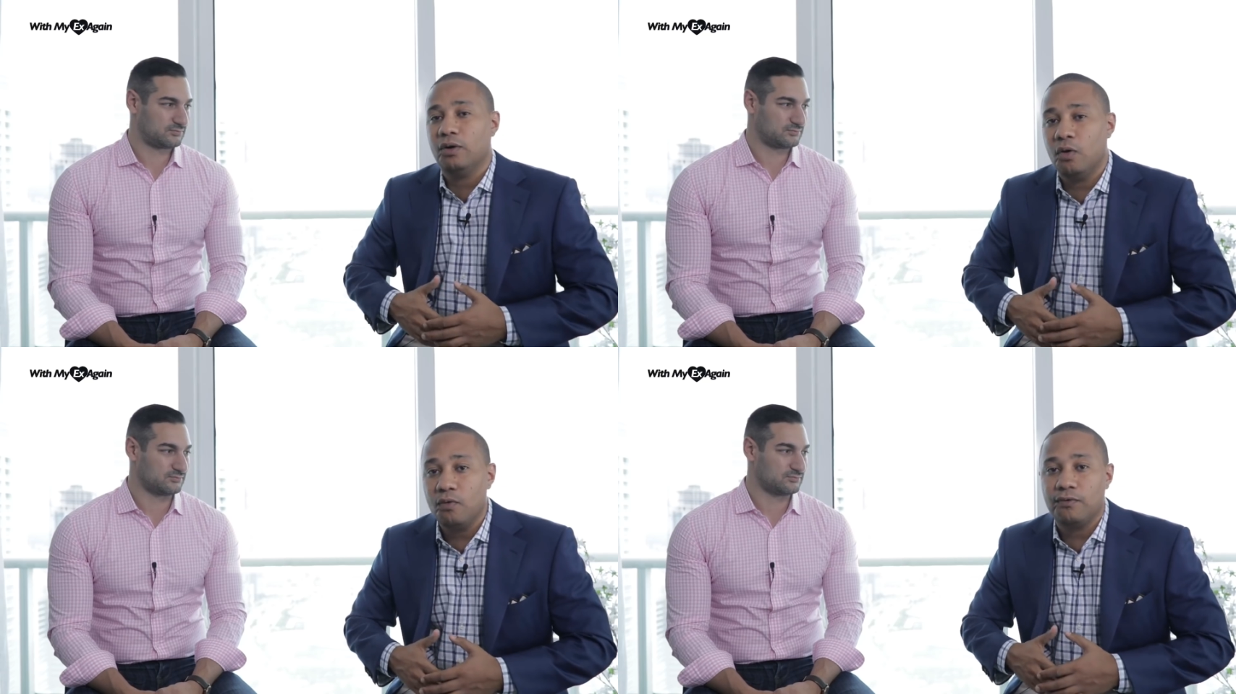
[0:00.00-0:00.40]

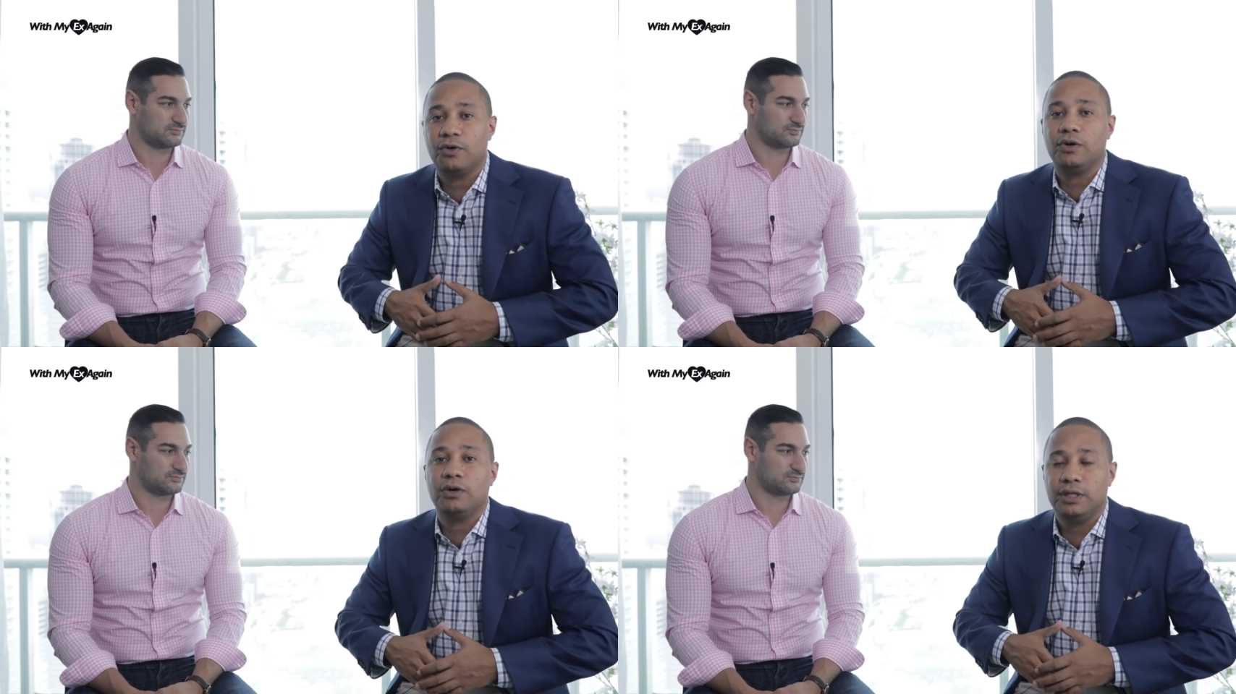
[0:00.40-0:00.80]

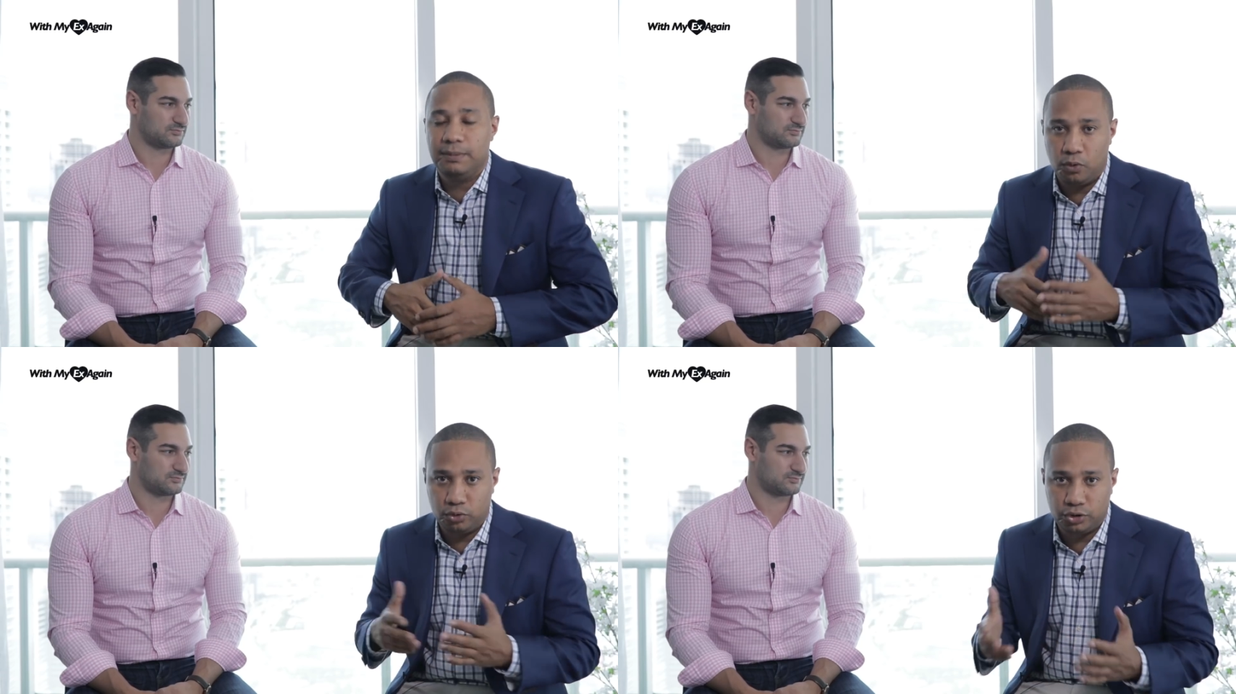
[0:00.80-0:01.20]
Speaker 1: over
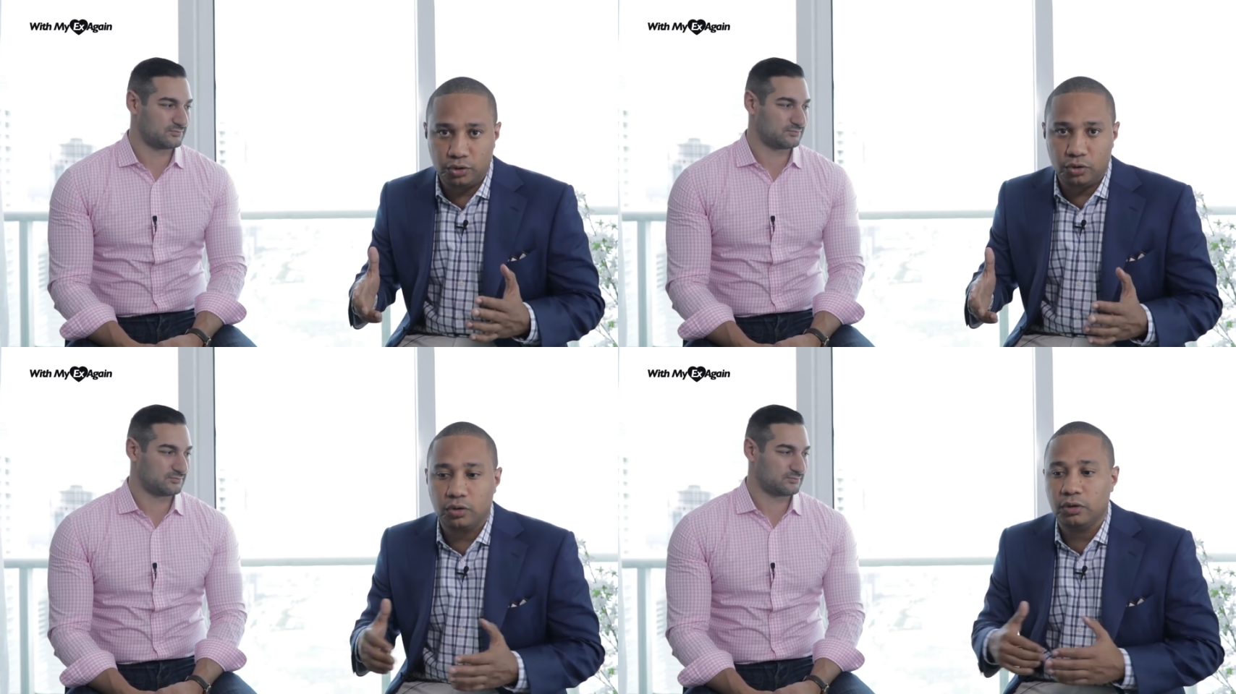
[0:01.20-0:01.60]

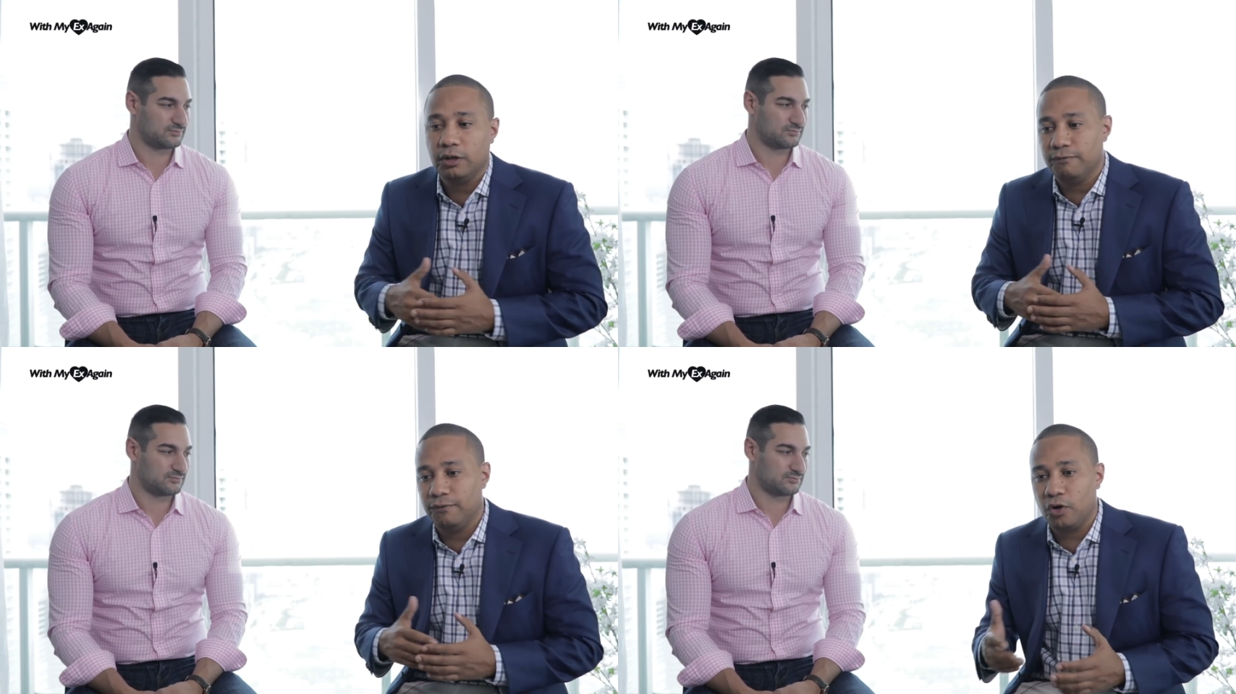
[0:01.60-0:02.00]
emotional,
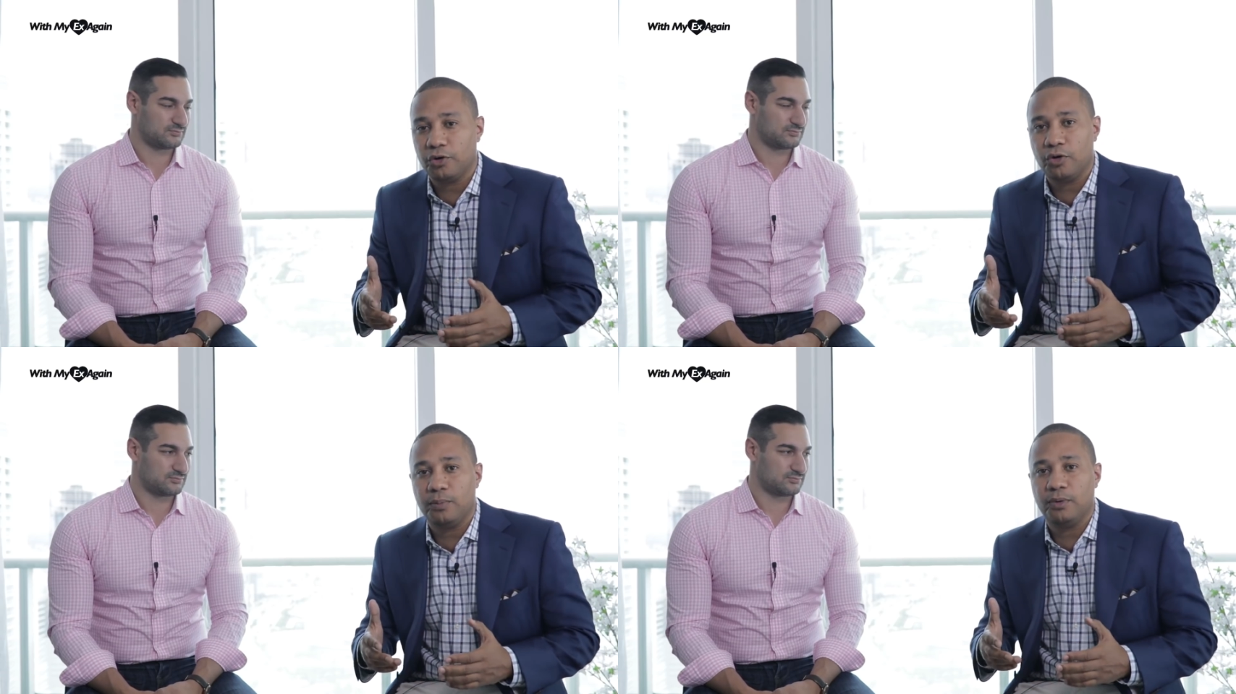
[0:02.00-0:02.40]

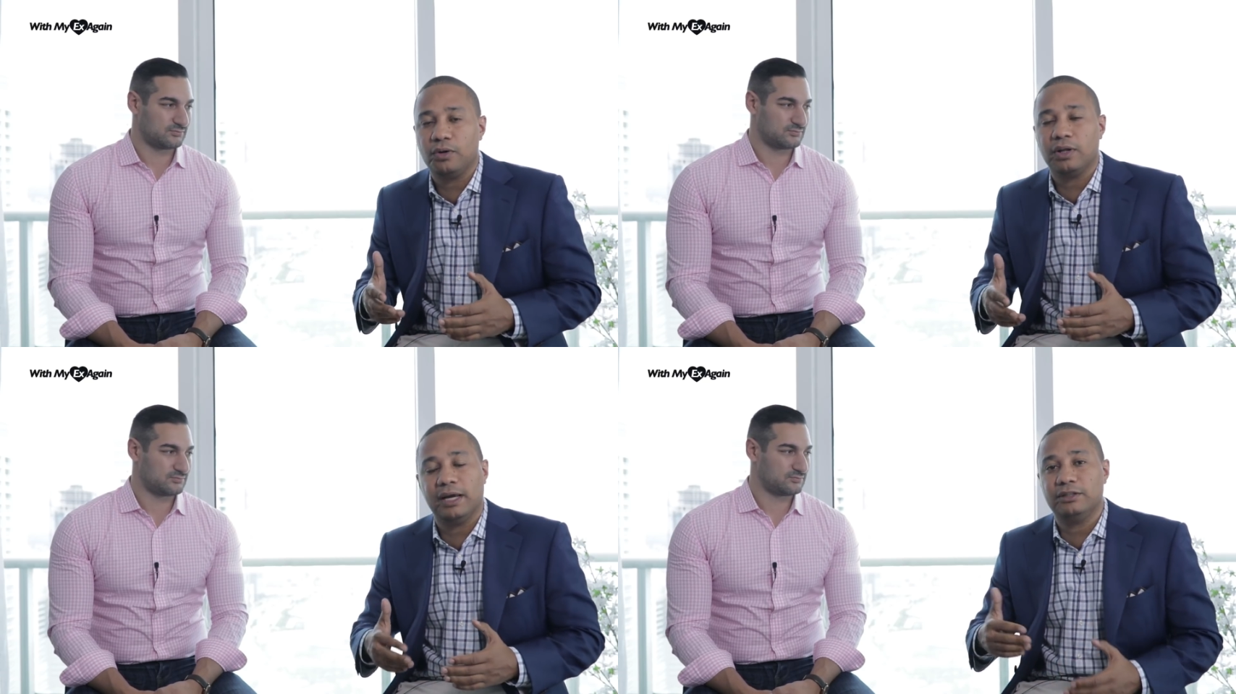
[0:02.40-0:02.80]

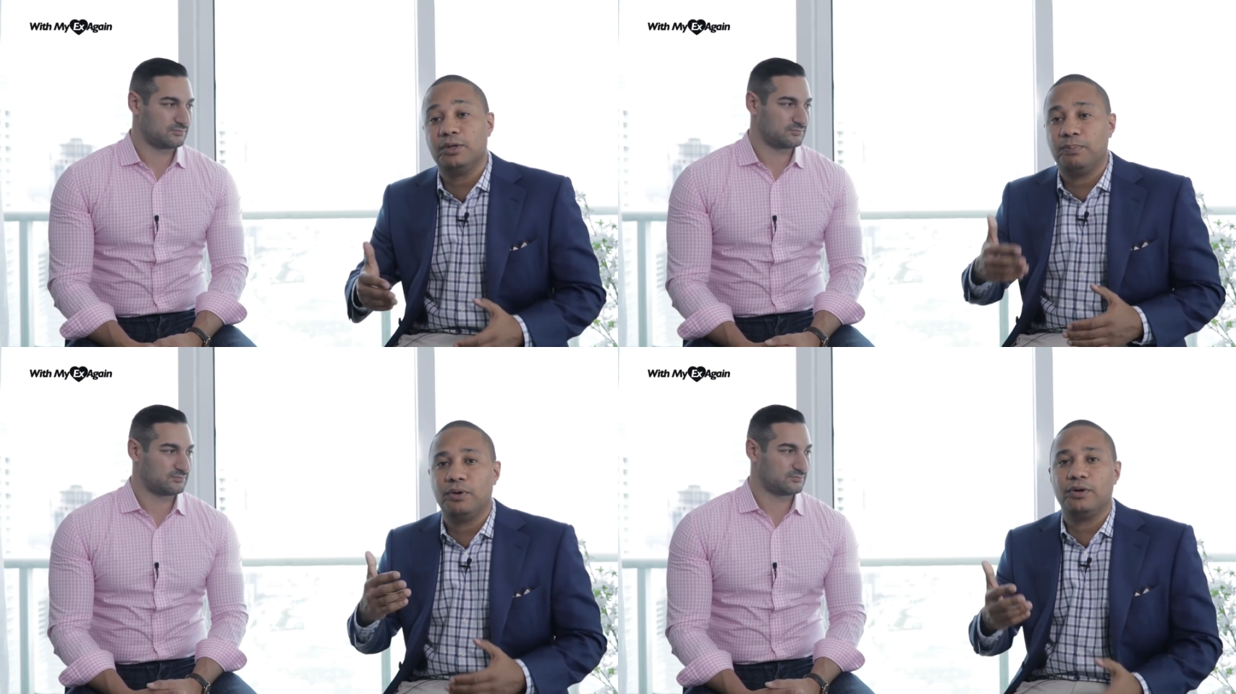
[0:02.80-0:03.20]
vulnerable, and to
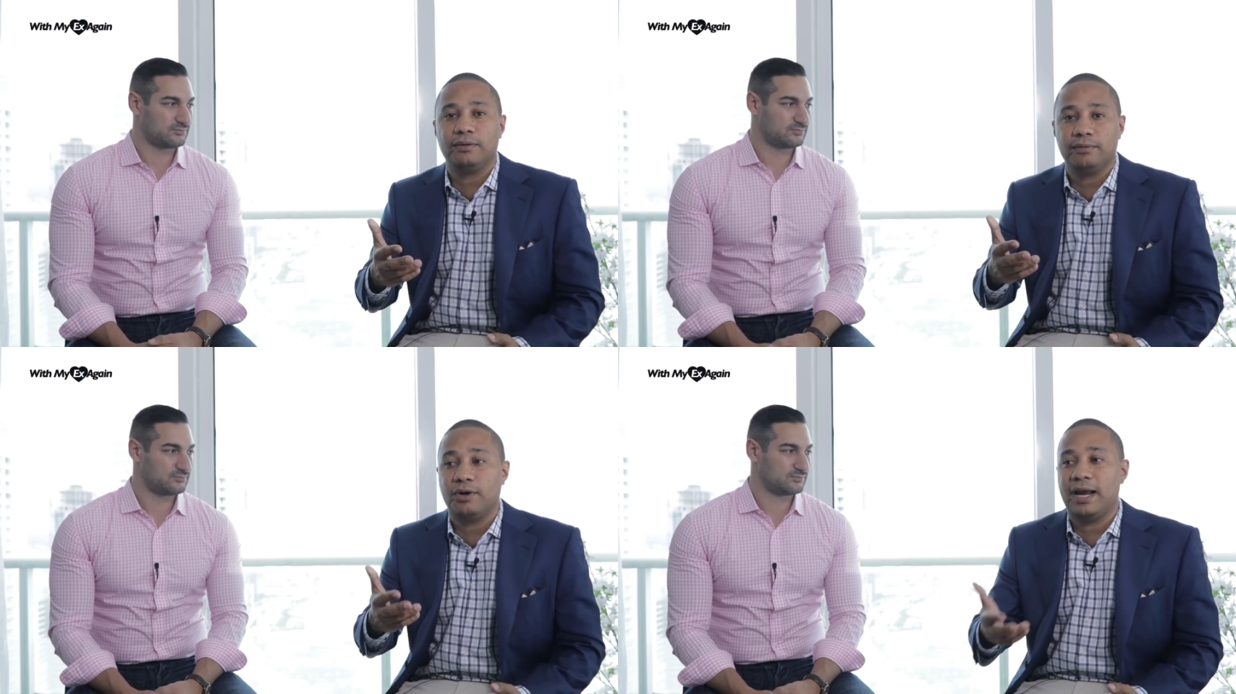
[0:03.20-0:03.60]

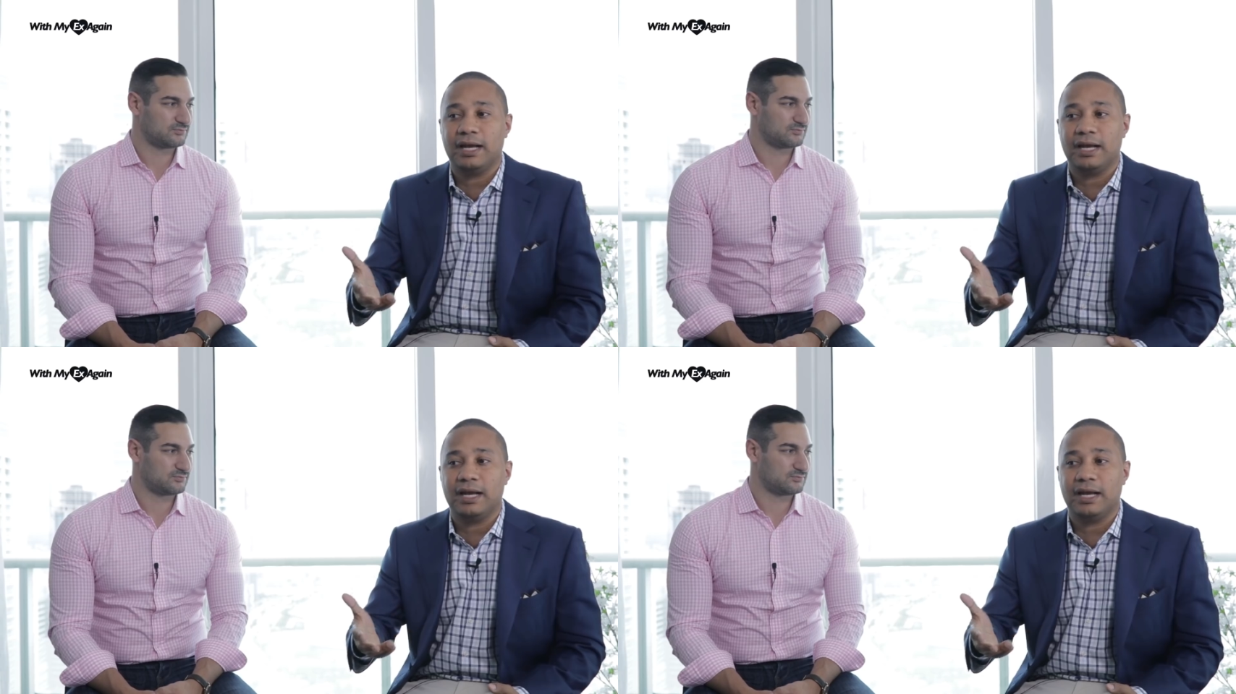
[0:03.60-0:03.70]
put your